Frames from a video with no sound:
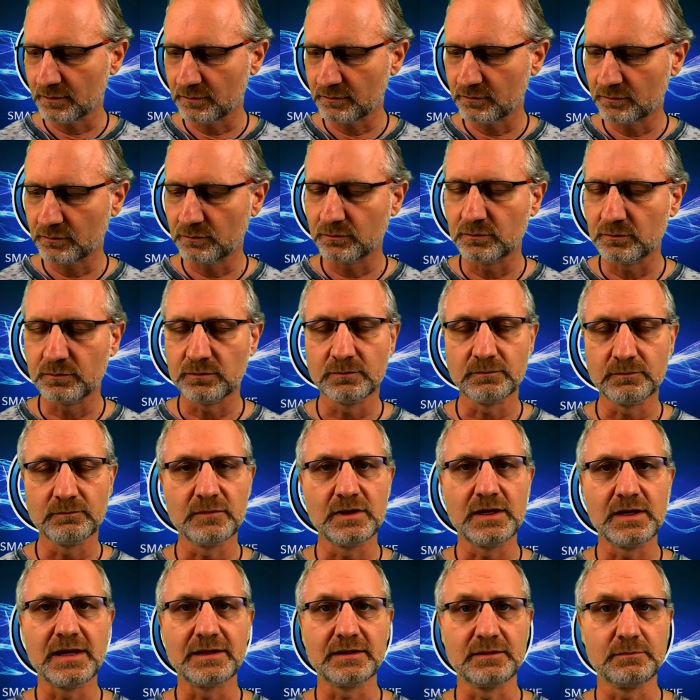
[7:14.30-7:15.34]
to
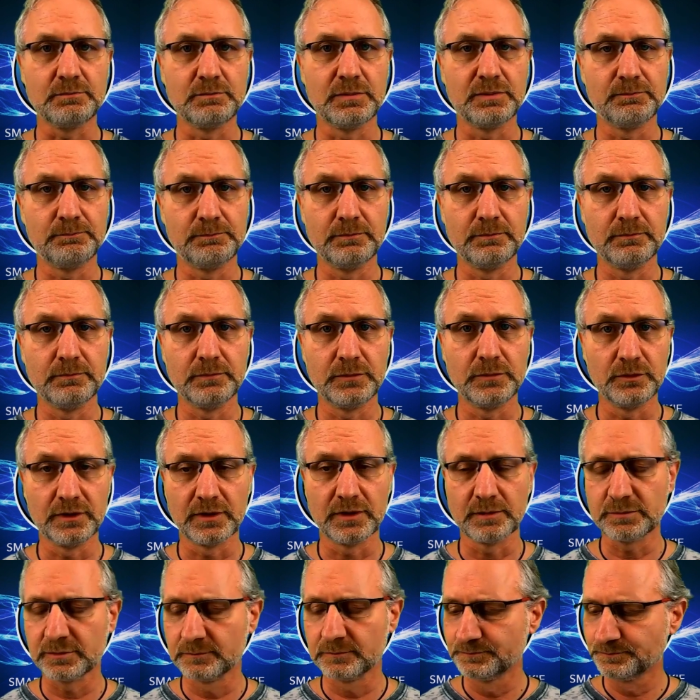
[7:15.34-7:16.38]
let it boot up.